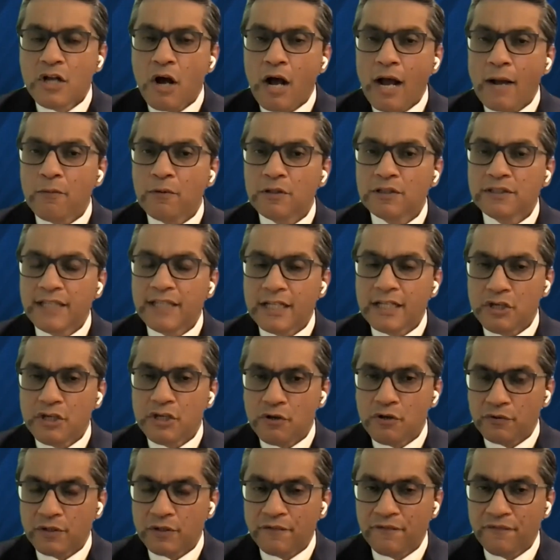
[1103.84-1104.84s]
No, I will tell
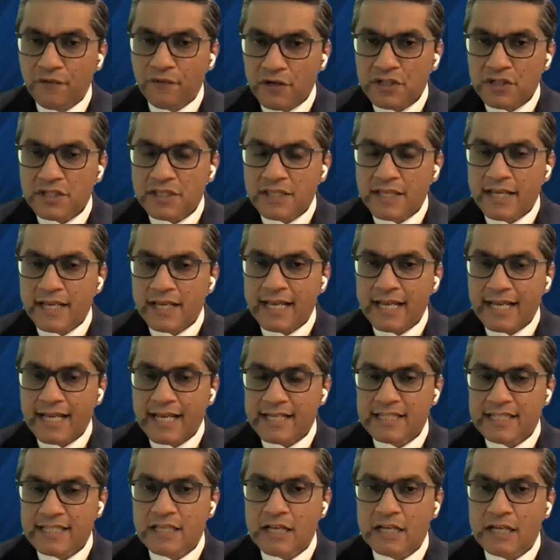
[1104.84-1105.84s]
you, the first thing
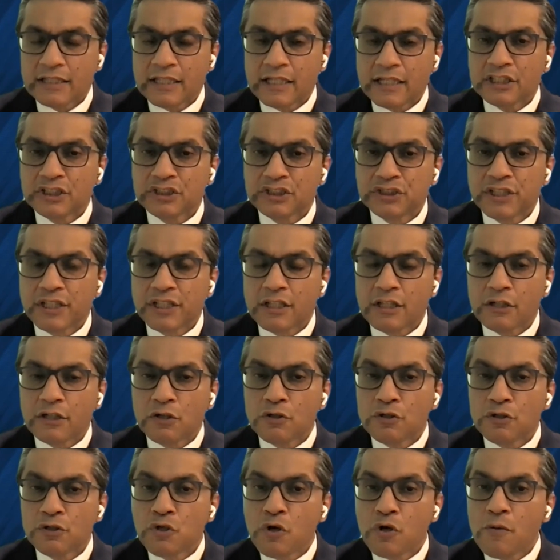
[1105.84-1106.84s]
is the
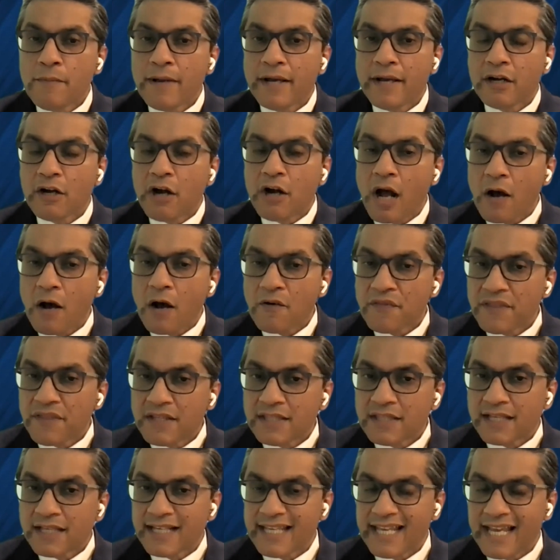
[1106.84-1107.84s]
silicone, no matter how
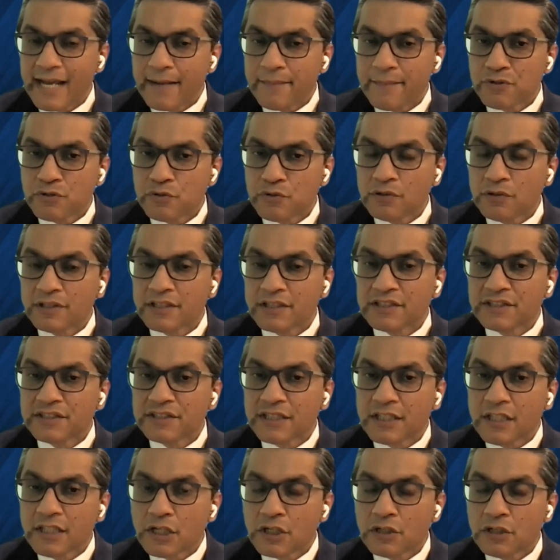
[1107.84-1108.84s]
thin the capsule, the
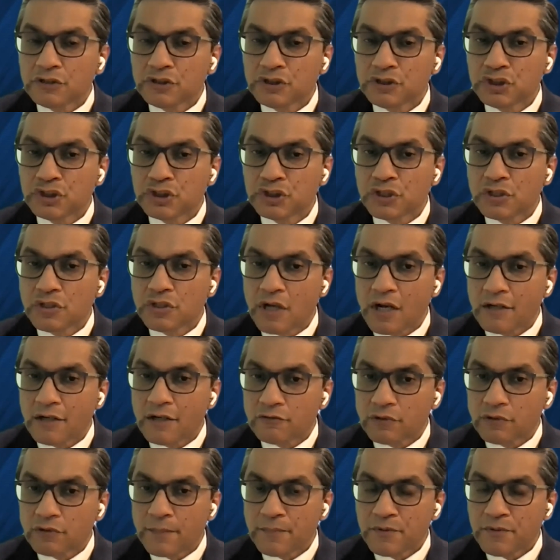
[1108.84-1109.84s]
silicone should
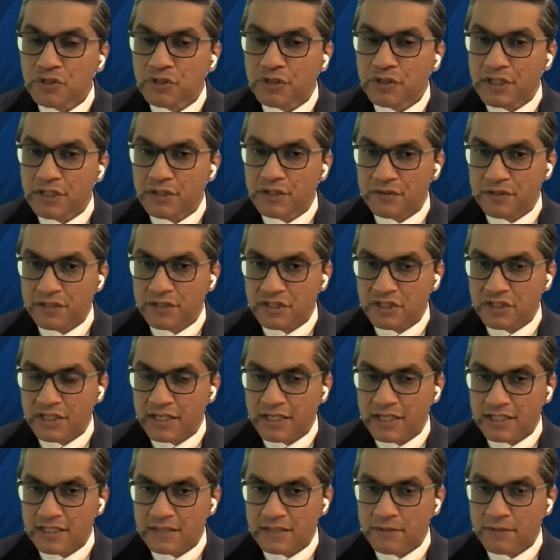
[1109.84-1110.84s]
not rupture into the
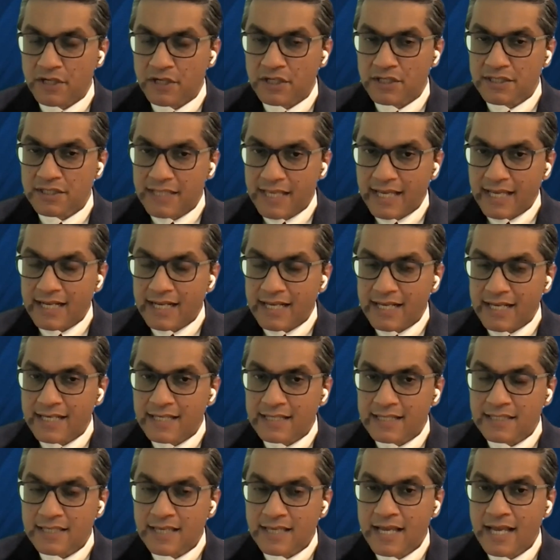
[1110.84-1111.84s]
chest, because that
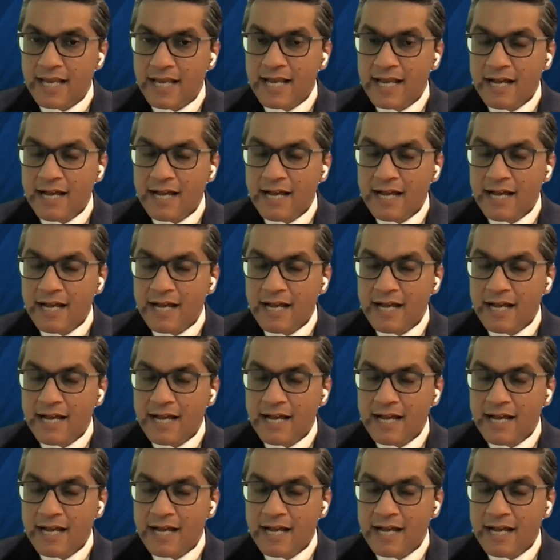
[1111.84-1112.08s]
is